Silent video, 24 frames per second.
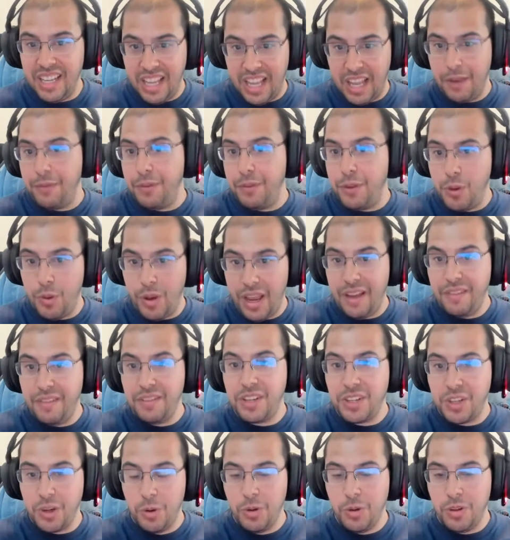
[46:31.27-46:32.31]
if you have
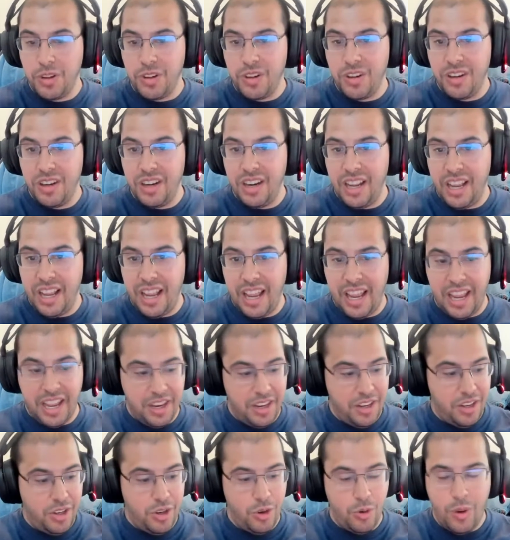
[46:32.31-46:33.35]
solar
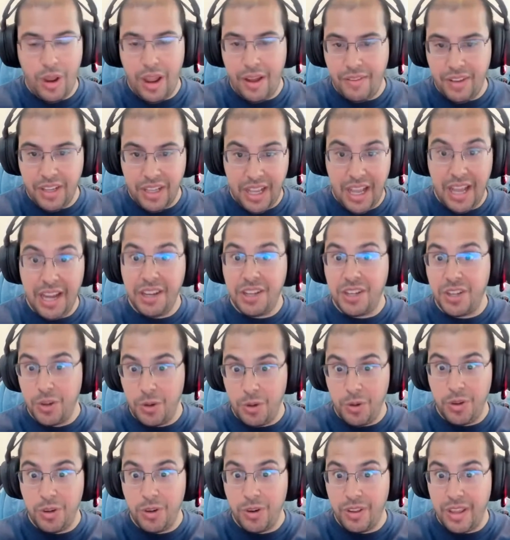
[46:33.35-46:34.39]
and you have a lot of
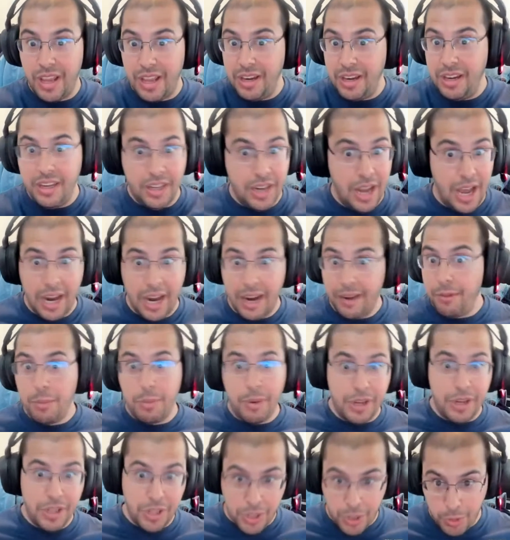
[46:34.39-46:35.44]
solar that not
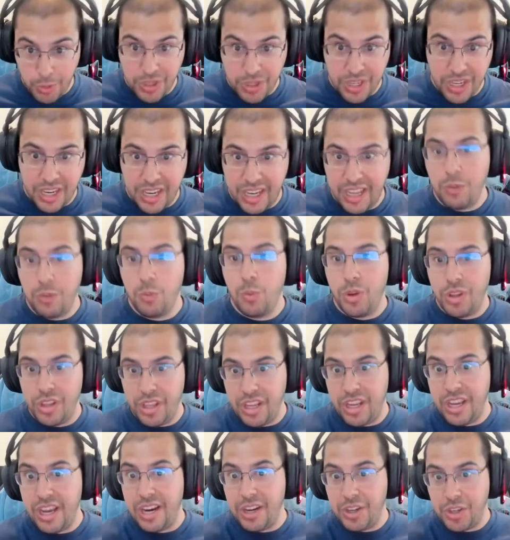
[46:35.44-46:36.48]
everybody's using it, well,
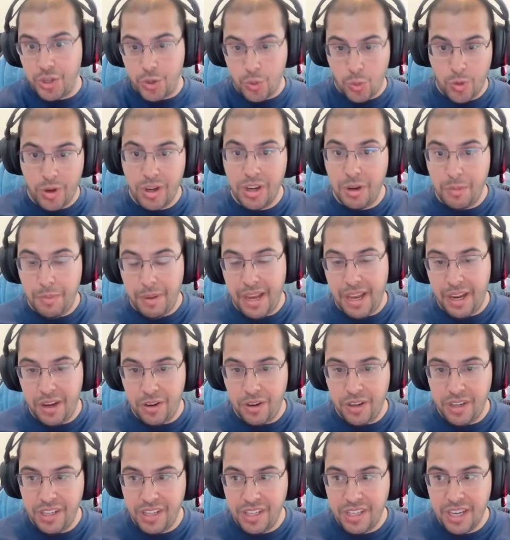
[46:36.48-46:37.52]
you got to store it into
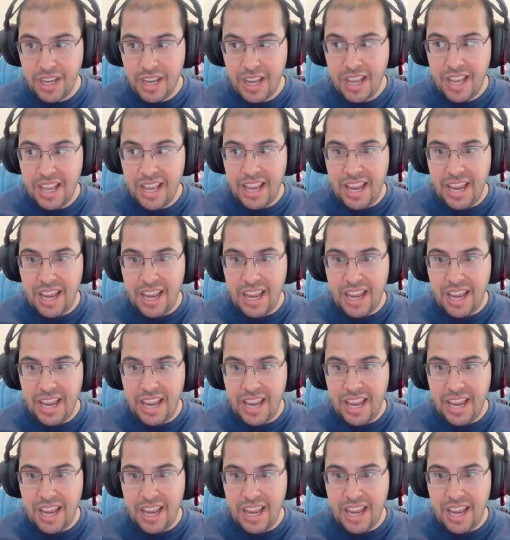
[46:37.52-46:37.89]
batteries.